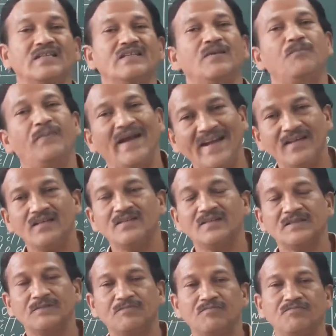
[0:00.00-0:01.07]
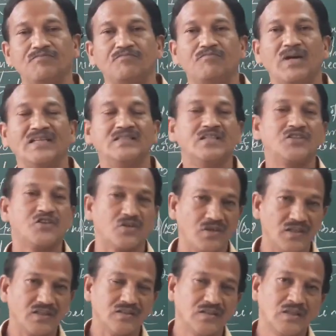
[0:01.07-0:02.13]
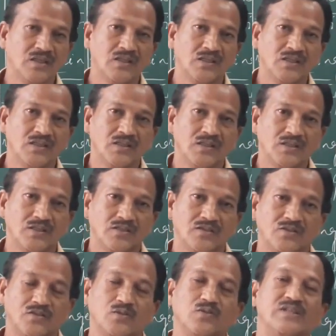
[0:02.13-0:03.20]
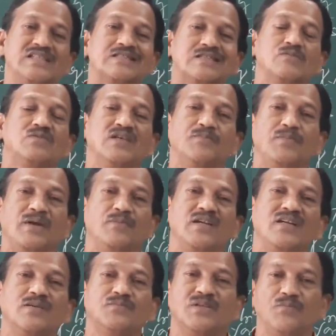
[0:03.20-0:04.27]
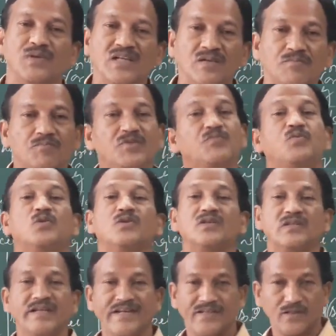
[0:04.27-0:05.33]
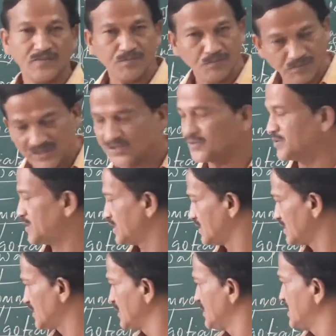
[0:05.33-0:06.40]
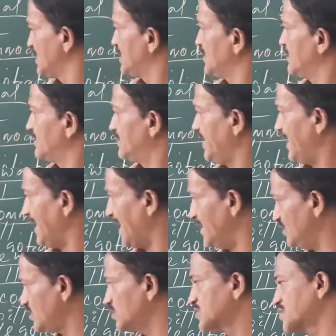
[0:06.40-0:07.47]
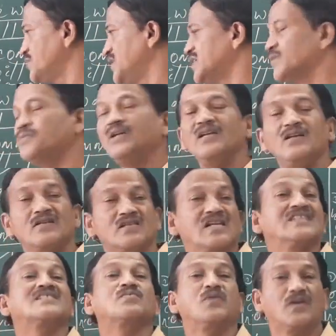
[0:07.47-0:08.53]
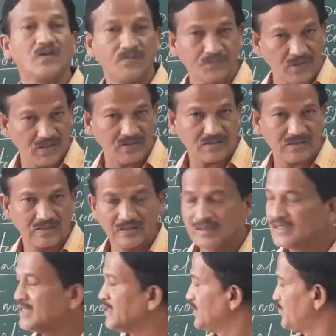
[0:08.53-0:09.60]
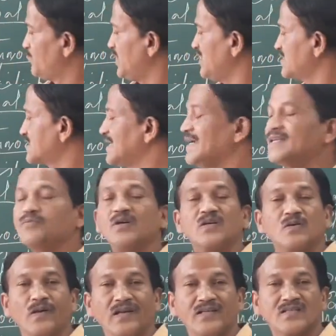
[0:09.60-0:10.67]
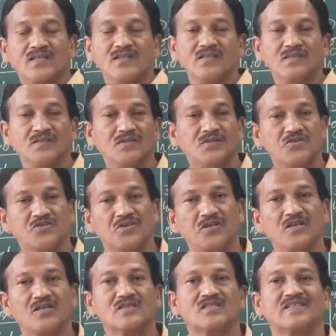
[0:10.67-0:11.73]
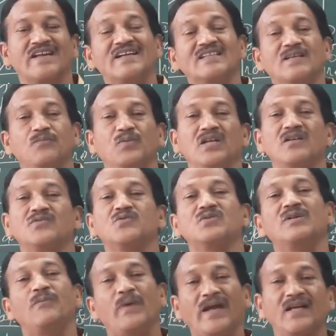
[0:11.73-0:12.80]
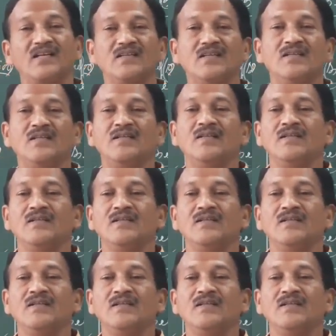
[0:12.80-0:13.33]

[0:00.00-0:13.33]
in the bank by the drawer to receive the payment of the bill before date of maturity. Then endorsement of bill, transfer of bills, bill sent for collection, drawer sent the bill to the bank,